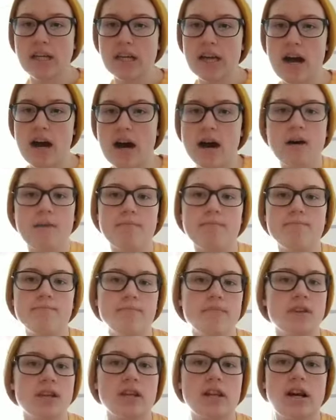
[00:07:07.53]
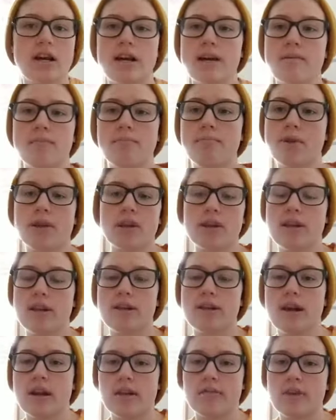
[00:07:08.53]
But
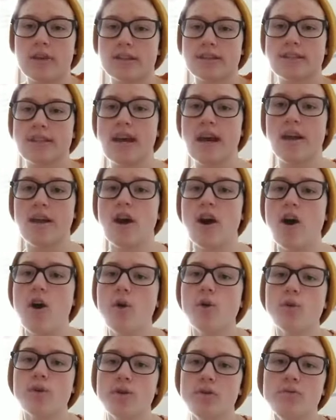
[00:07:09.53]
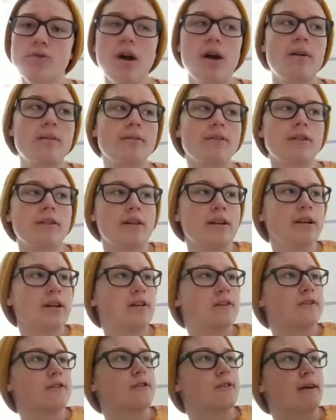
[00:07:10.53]
none of us said, oh, you don't
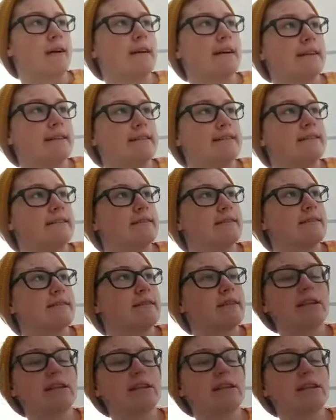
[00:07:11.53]
look trans.